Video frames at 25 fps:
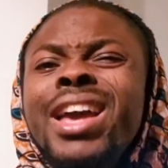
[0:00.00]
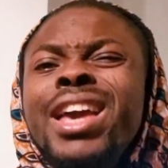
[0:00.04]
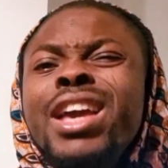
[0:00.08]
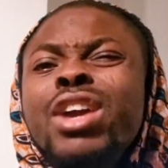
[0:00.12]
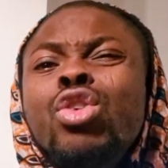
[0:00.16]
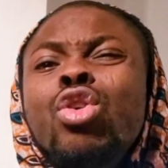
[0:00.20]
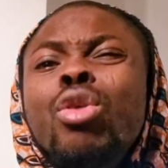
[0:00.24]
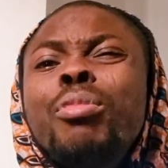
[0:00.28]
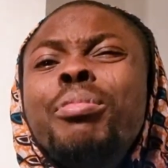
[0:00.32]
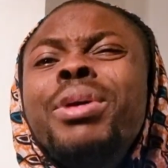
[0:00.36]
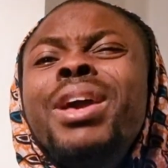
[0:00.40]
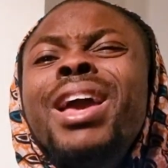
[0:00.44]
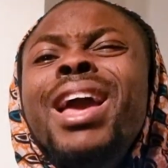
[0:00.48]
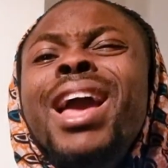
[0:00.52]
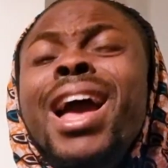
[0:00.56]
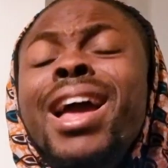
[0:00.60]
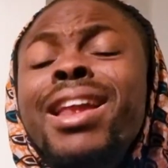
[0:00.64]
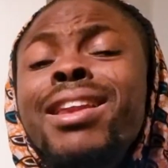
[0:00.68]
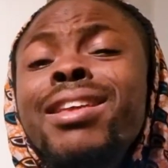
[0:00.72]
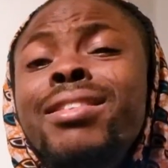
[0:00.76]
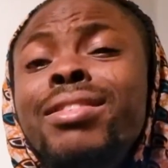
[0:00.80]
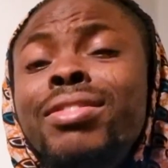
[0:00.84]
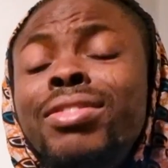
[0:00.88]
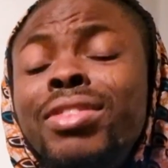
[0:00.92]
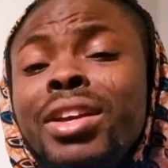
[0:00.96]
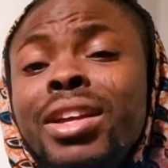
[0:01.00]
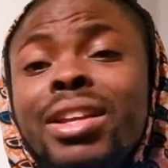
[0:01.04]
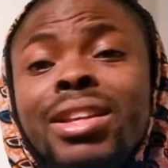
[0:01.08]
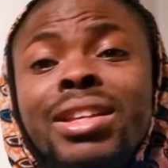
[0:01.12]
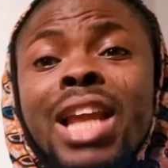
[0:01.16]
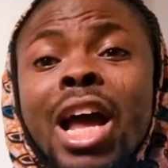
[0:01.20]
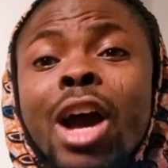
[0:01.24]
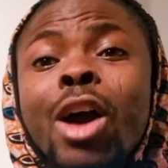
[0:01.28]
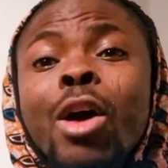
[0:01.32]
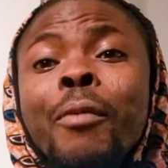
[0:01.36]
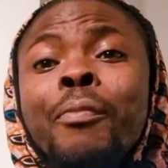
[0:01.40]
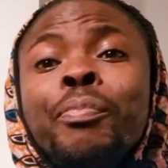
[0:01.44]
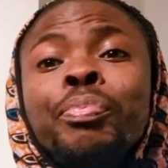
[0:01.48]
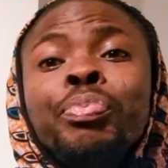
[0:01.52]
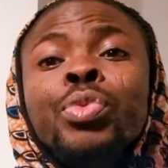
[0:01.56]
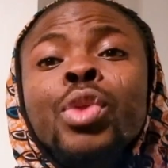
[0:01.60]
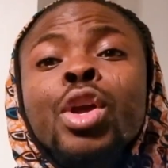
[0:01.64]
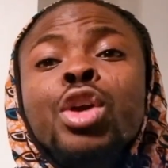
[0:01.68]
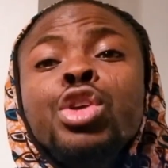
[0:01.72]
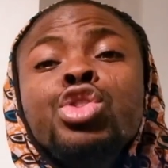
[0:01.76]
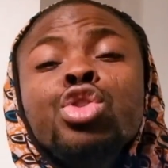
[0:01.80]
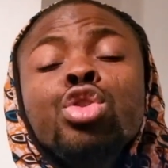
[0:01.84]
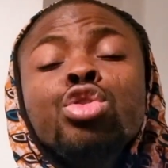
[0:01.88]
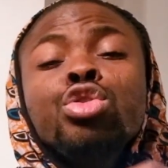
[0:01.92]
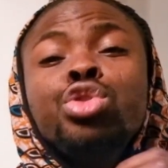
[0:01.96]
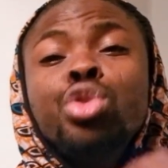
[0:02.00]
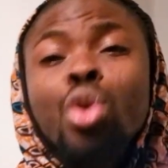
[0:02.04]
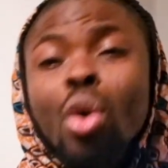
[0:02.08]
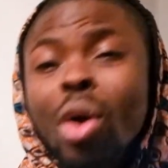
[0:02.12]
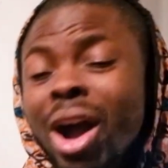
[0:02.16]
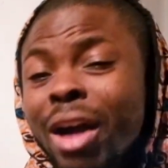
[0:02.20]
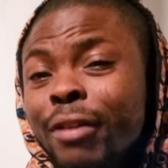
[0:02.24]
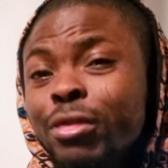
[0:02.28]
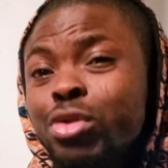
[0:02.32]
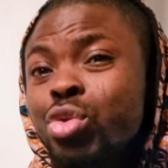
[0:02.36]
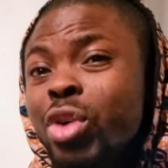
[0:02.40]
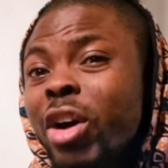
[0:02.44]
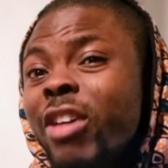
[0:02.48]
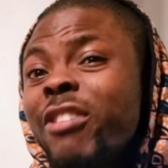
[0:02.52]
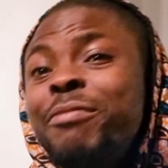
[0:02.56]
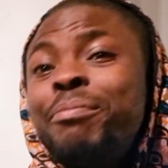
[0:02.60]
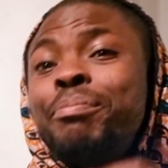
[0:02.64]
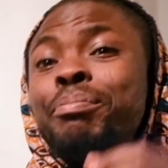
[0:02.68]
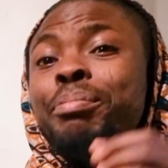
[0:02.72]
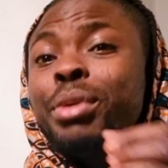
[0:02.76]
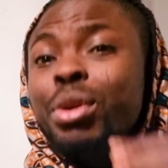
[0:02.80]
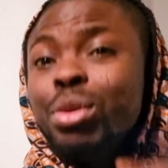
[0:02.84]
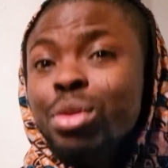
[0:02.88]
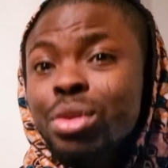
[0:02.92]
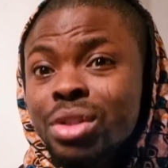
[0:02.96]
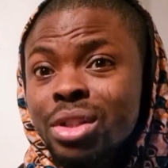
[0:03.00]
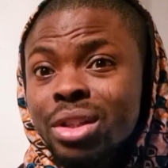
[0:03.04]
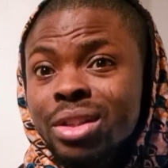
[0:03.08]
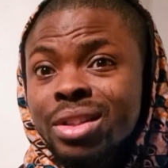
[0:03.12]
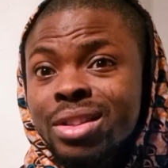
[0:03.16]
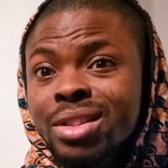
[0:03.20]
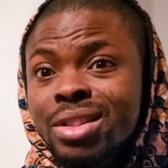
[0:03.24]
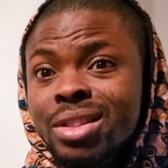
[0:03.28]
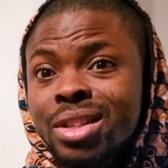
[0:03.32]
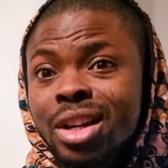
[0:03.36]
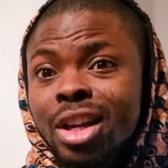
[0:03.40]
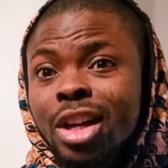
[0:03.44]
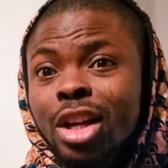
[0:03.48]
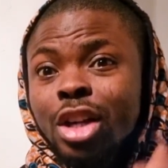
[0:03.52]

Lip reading: It could be anything. Now, you don't have to have built it.